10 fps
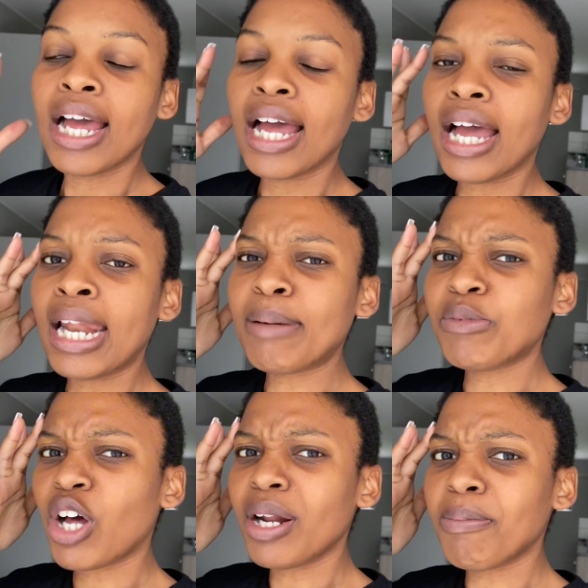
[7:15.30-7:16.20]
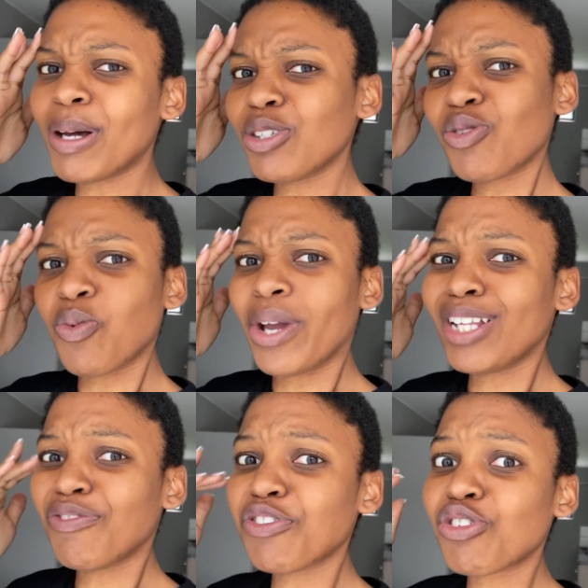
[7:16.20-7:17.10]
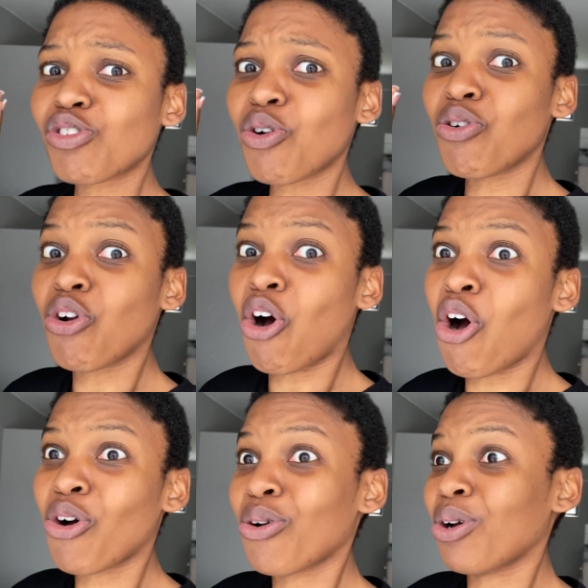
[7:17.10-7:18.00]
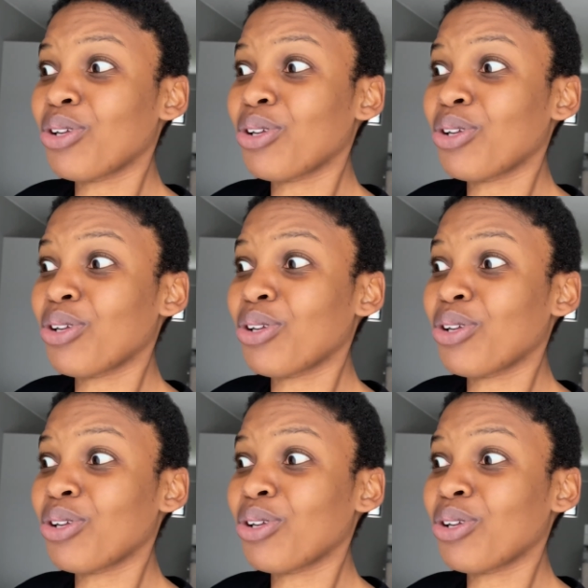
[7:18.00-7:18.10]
and I'm not about to wait for so long